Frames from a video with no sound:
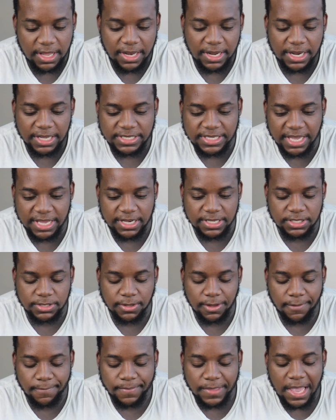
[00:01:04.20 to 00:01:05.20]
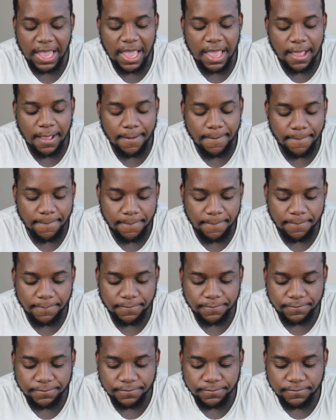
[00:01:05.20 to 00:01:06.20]
let's get into it. First
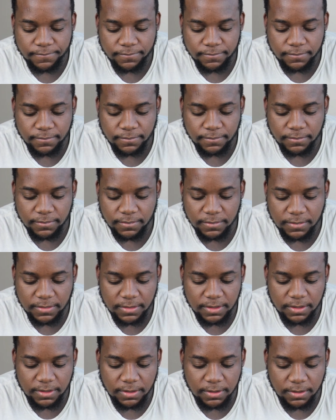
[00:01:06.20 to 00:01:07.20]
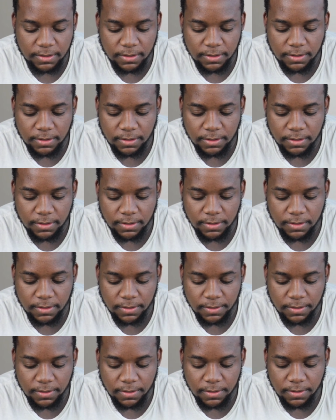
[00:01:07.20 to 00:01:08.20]
making his way to the
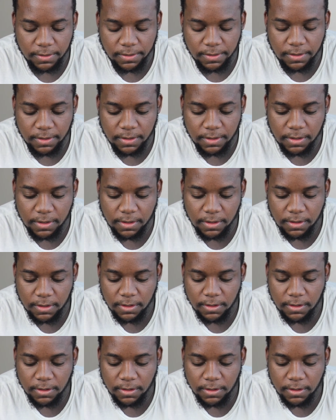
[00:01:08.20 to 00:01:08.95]
ring,